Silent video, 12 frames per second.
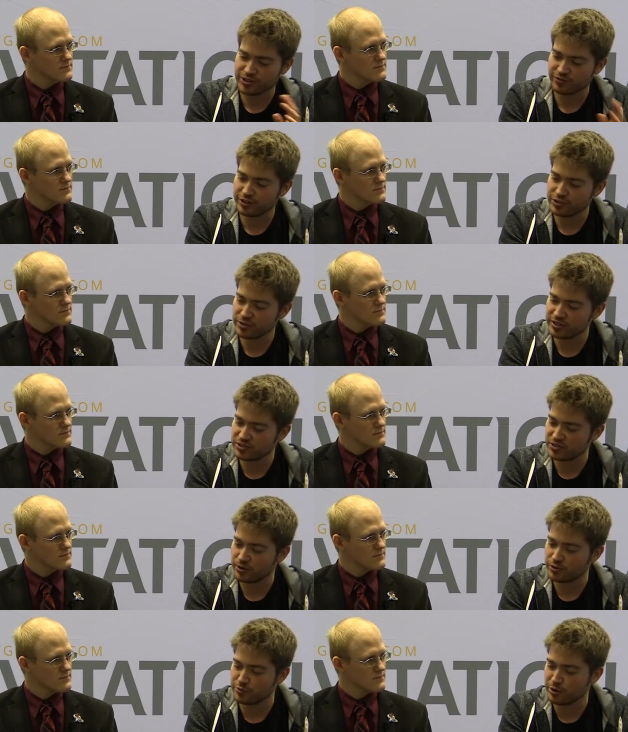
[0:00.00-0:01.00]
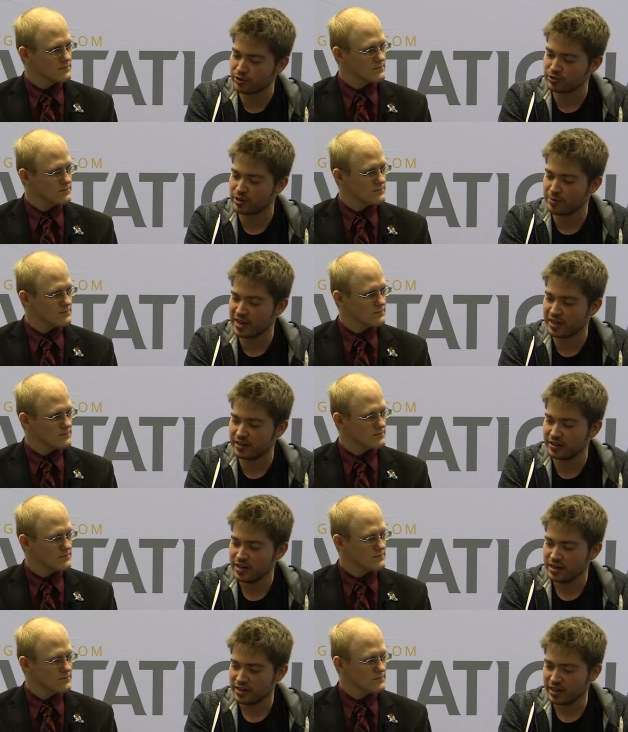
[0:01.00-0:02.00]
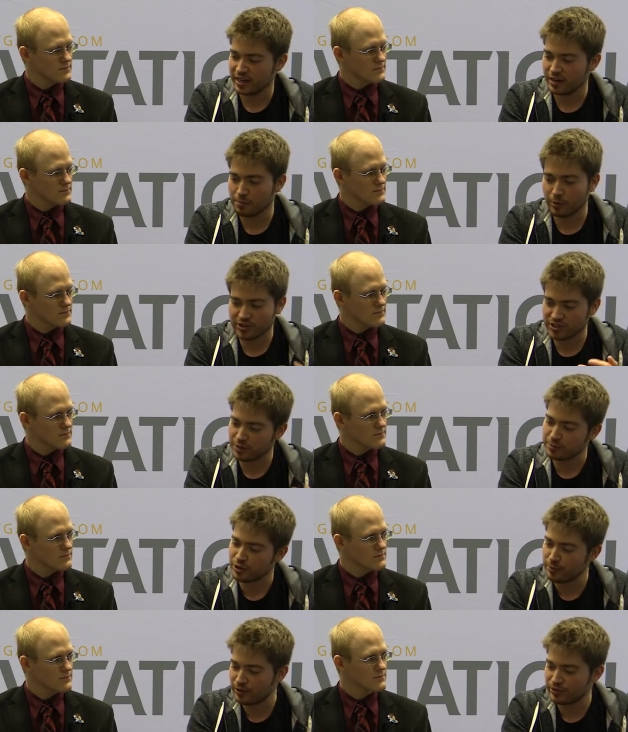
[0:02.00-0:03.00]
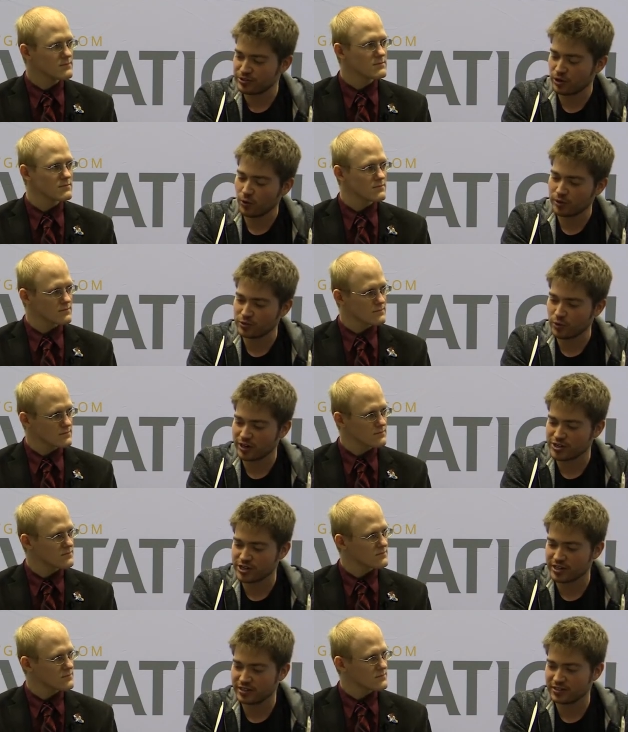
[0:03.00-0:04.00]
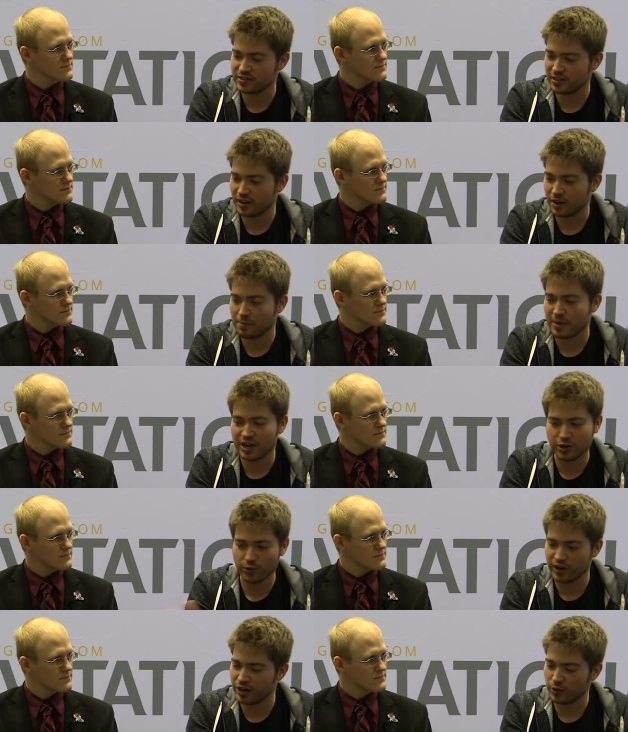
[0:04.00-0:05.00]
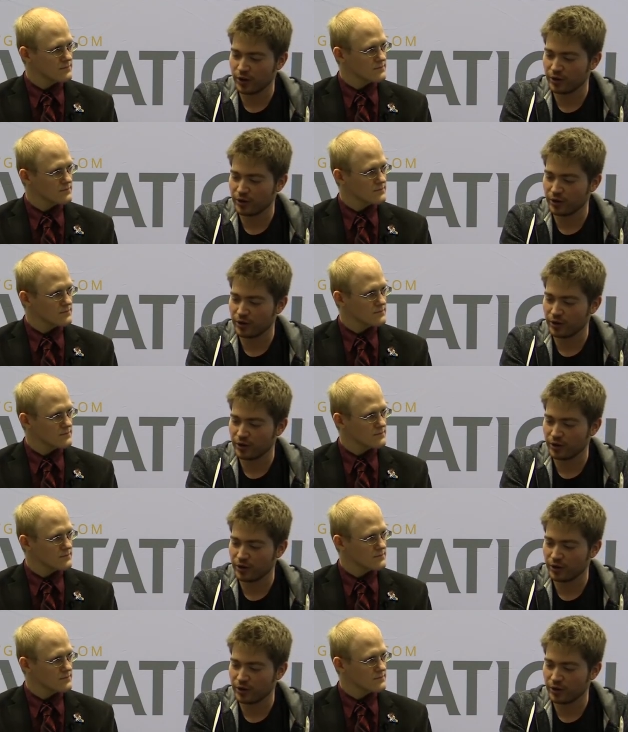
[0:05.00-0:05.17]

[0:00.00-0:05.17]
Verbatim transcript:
Speaker 1: have vigilance. So Dromoka's command can bust up your opponent's always watchings, uh, make your Knight of the White